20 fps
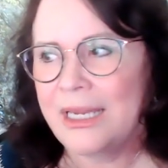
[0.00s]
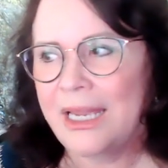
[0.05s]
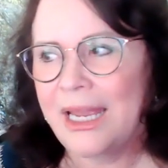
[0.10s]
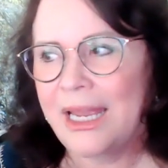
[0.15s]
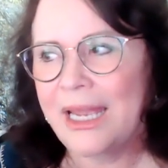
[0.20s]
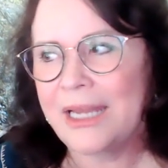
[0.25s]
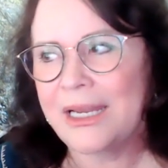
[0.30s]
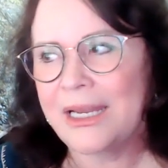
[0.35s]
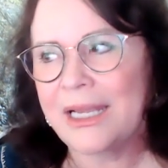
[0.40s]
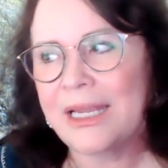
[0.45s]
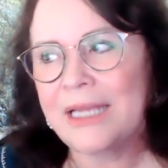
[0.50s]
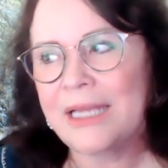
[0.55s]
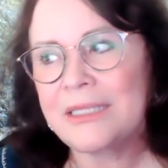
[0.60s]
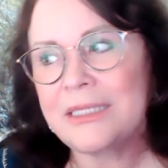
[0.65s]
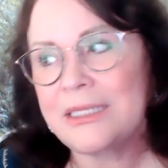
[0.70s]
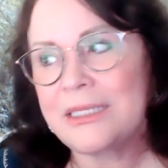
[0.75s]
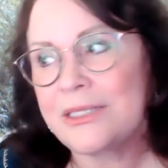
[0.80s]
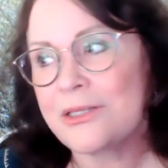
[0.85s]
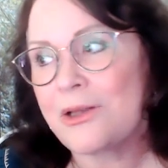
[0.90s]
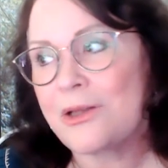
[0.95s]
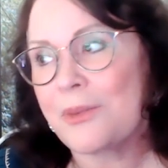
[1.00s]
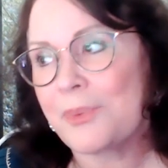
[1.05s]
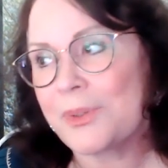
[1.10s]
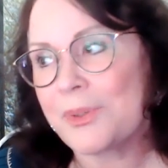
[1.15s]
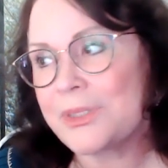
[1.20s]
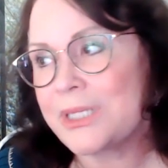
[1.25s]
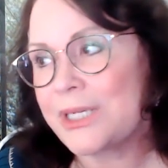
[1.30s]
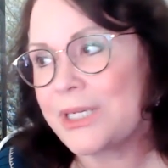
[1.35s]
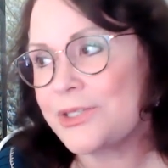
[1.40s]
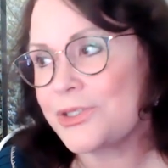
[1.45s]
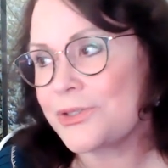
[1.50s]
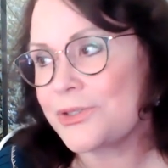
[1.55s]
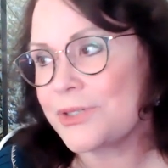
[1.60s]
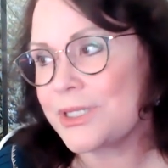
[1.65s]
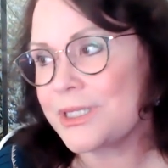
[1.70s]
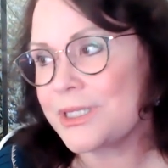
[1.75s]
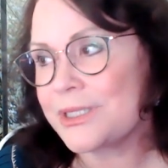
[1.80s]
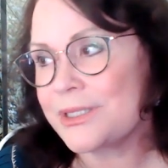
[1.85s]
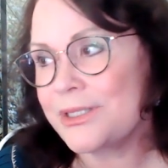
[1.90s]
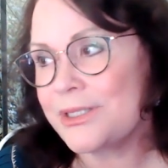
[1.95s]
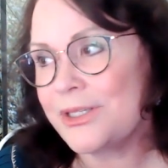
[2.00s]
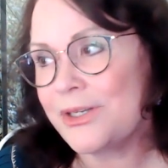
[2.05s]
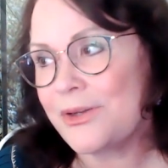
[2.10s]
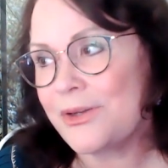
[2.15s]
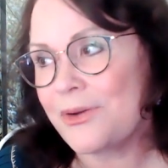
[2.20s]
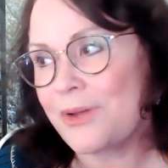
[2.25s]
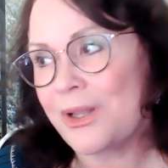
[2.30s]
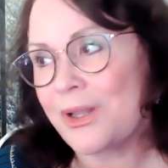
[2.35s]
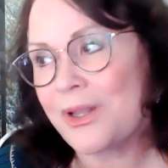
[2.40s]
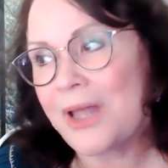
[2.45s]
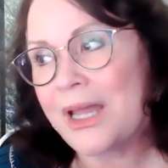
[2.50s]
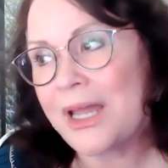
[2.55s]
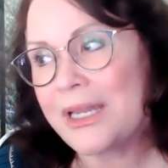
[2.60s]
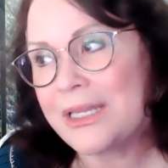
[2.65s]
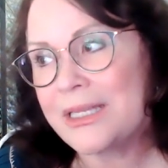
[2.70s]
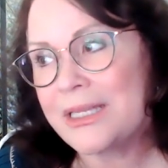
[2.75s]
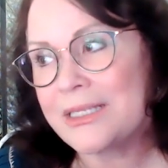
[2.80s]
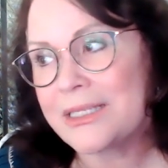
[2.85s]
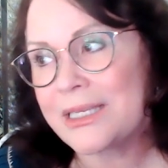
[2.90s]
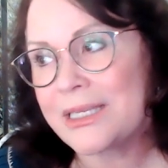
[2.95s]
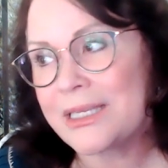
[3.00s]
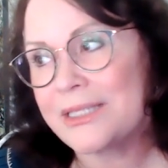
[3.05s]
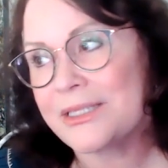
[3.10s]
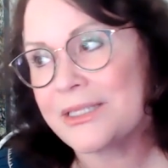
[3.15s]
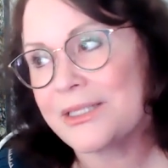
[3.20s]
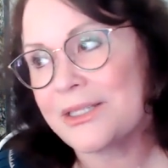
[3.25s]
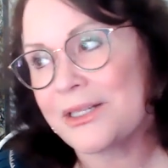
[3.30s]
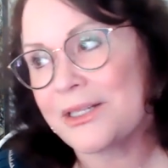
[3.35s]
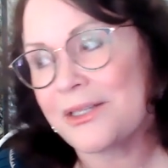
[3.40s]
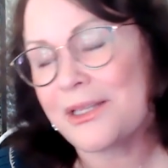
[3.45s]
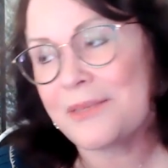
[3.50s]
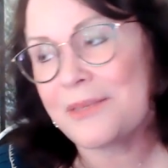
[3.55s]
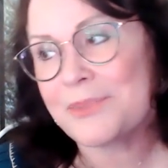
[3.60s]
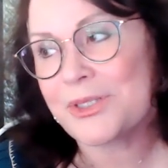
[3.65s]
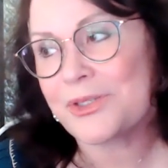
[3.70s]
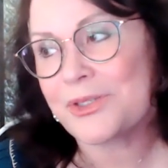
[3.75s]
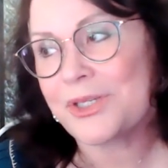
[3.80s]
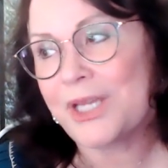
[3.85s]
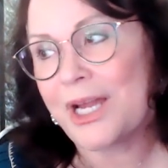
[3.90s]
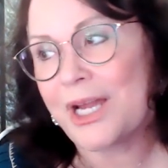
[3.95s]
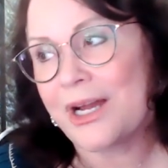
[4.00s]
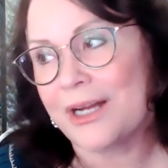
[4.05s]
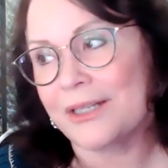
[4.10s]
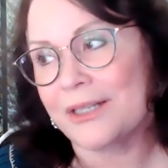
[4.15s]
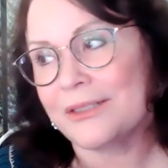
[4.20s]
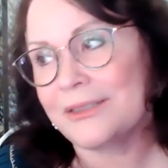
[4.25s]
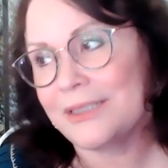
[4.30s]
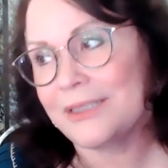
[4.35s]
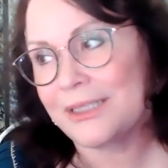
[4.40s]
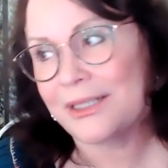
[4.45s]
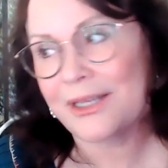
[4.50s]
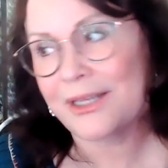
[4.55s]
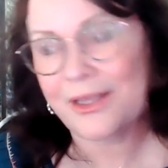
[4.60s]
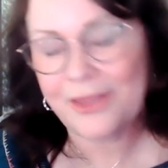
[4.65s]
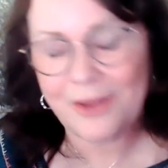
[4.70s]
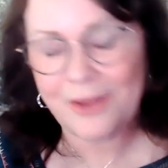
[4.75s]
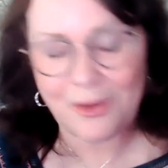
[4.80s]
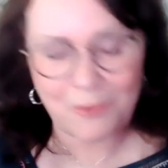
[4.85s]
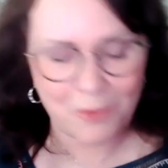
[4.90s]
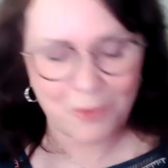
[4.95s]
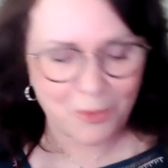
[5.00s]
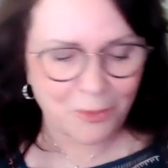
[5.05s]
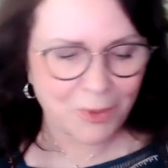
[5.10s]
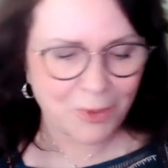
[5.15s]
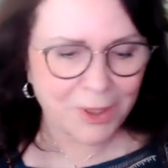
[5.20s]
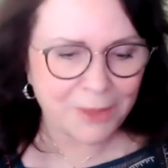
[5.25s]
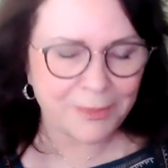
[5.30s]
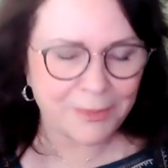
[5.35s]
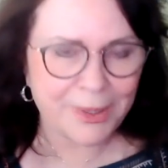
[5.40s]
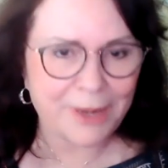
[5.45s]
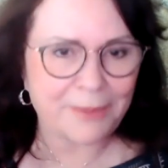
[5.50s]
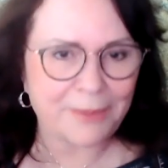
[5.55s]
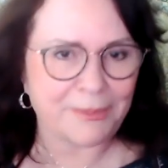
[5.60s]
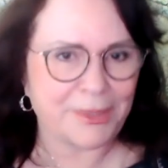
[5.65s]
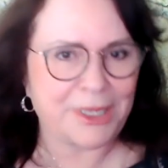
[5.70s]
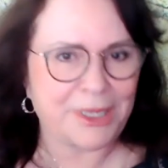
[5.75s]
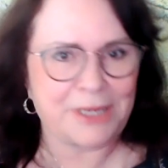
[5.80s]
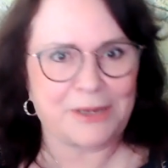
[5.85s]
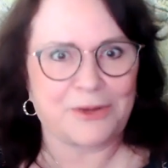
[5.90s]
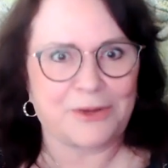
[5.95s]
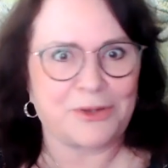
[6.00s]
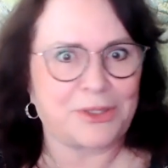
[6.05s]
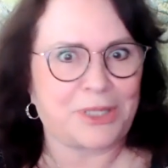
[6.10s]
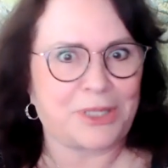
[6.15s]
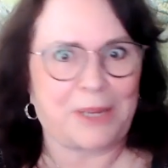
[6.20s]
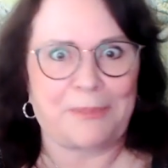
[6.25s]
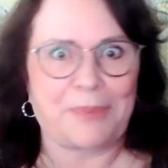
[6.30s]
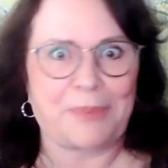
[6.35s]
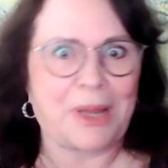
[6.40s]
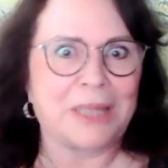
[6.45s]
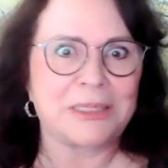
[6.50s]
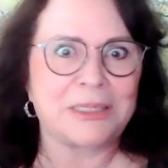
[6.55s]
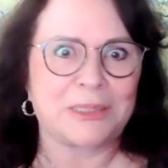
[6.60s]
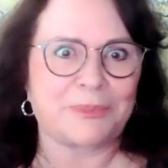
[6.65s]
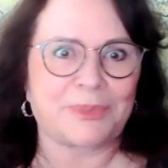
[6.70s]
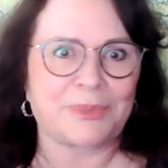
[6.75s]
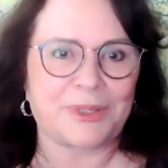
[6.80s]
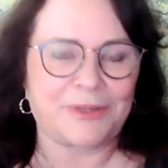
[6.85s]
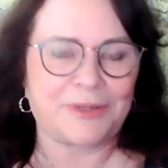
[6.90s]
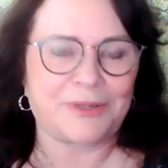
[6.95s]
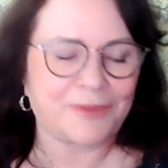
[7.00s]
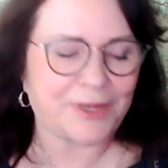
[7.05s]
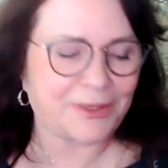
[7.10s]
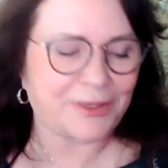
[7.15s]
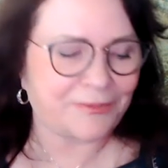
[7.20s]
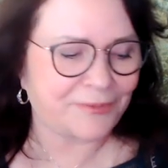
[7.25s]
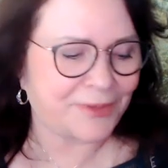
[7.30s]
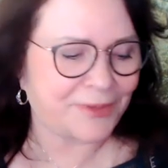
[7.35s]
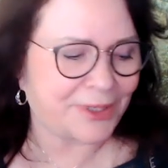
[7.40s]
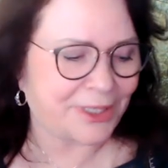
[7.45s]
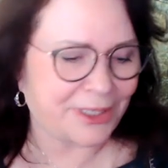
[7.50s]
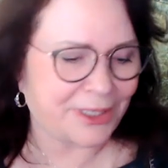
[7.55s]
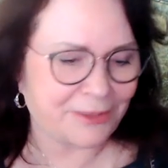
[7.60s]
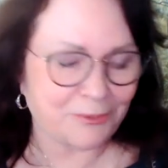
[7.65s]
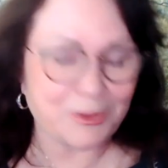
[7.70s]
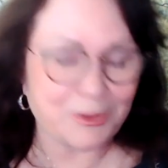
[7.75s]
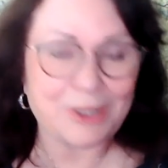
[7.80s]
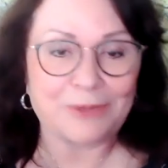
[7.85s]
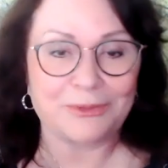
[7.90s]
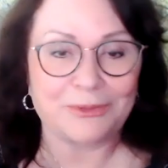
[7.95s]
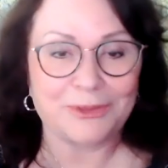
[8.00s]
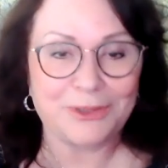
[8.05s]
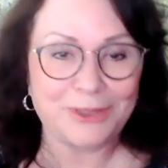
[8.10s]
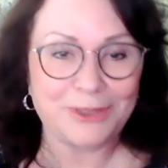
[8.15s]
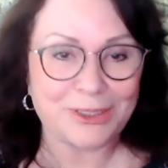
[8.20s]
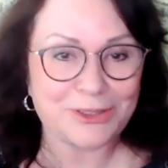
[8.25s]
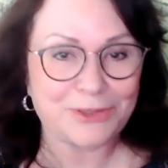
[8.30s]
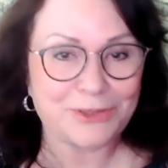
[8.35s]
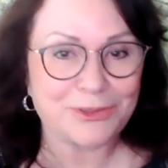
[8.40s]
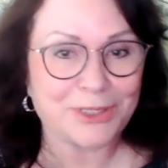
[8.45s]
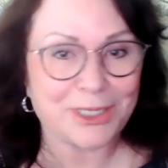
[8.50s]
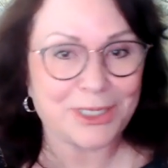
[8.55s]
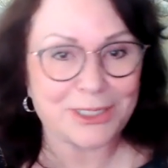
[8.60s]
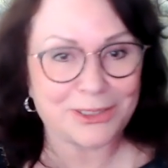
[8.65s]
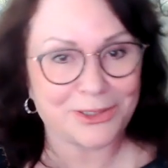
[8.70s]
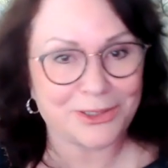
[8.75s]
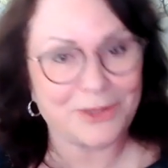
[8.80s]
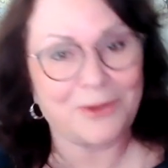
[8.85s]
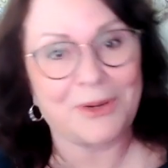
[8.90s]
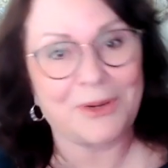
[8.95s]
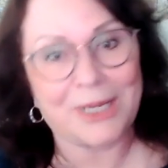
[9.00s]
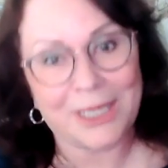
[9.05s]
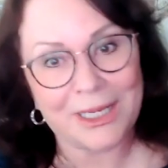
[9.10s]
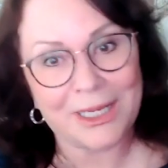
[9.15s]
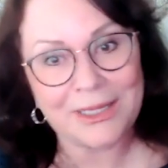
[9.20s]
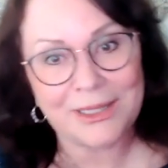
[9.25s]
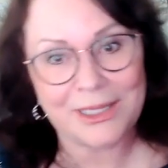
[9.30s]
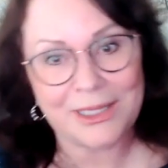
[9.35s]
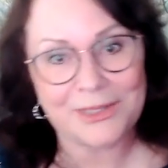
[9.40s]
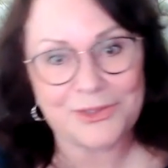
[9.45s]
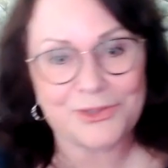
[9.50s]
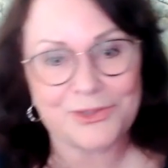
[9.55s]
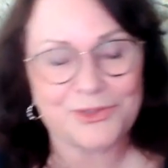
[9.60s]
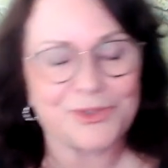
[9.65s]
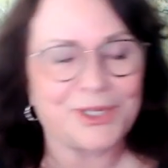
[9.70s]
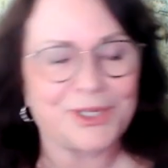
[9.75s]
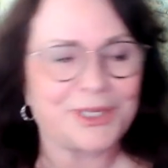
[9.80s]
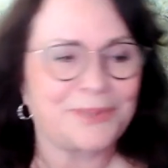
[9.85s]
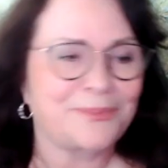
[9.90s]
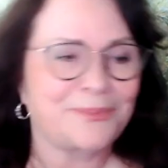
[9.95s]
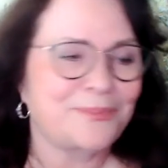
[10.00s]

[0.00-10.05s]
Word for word: And I guess he saw potential because, you know, a lot of these kids in the clubs are young. And I thought, well, what about me? Could they possibly find funny? Well, as you guys know, I got that streak.